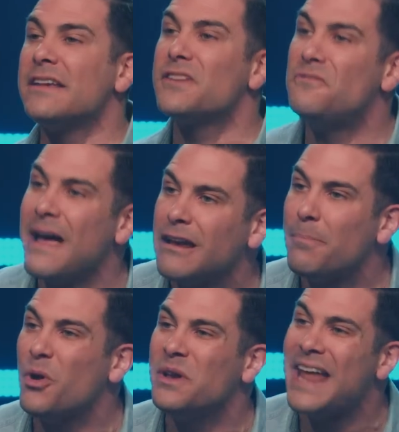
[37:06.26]
is
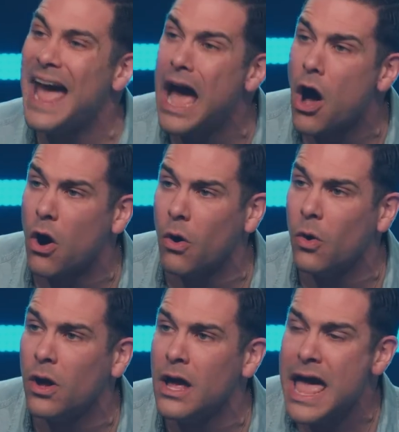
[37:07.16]
available now.
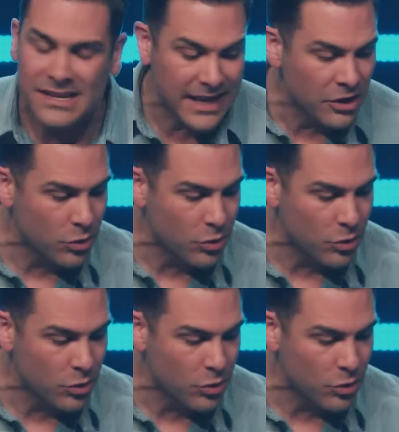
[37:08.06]
2